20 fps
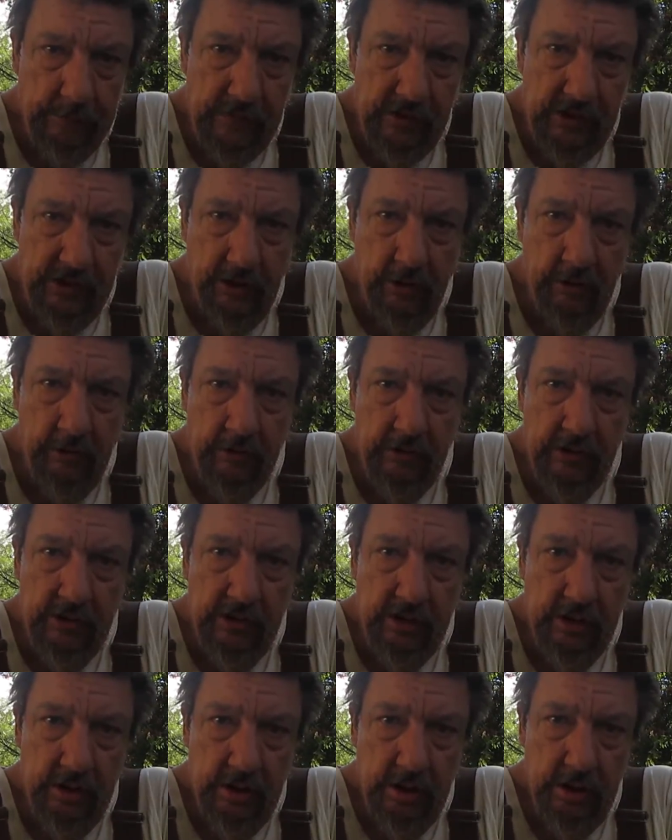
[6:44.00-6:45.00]
Don't
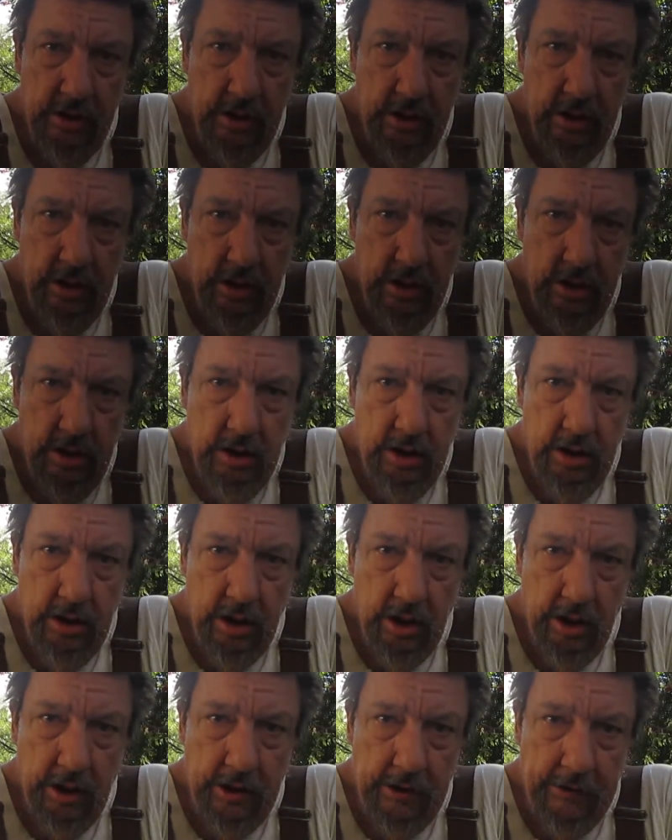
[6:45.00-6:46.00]

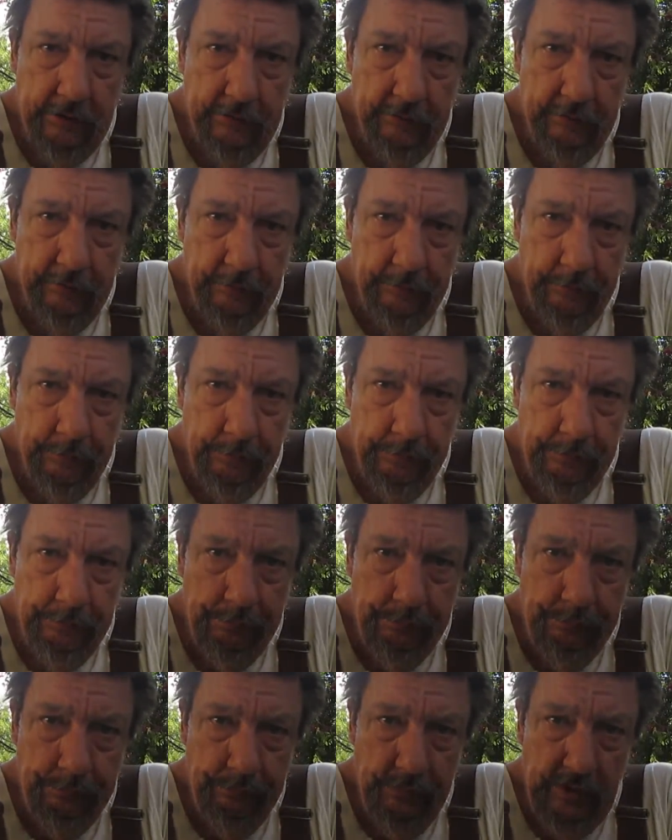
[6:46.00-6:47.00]

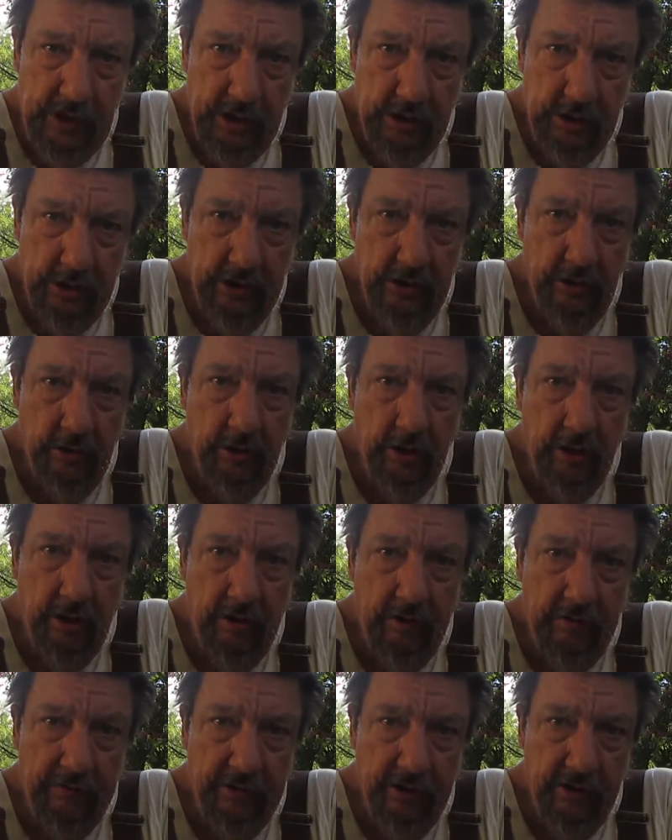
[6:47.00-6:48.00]
do
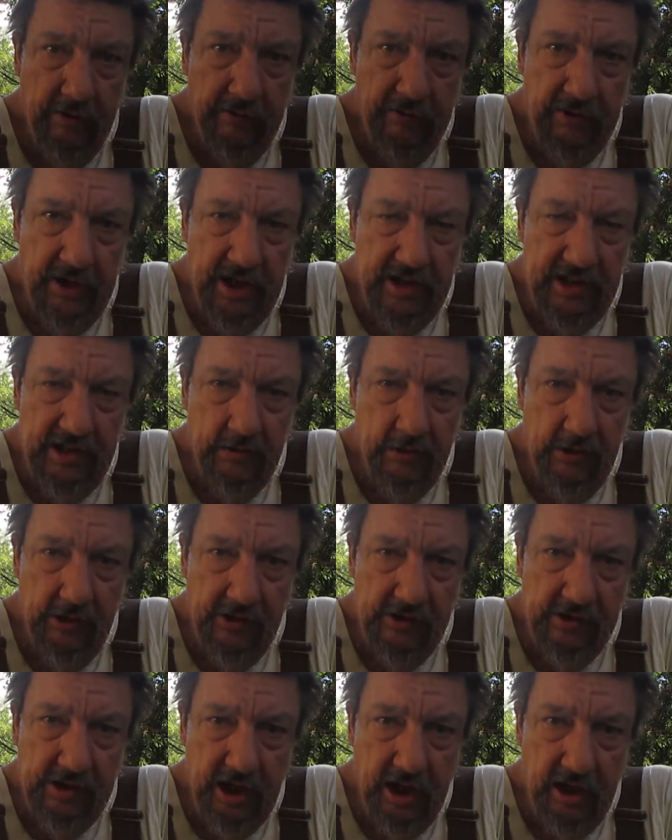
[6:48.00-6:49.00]
all of your fancy little
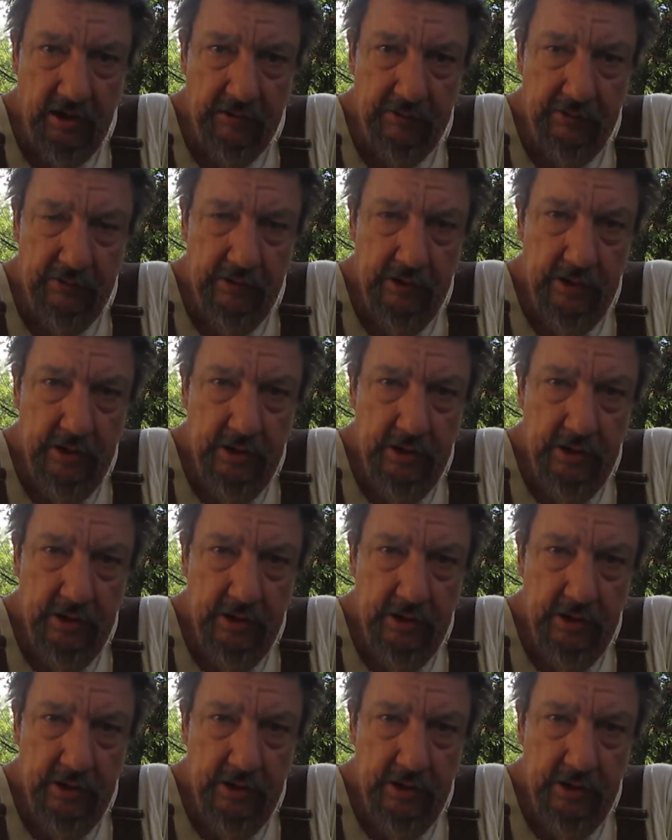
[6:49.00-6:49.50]
stuff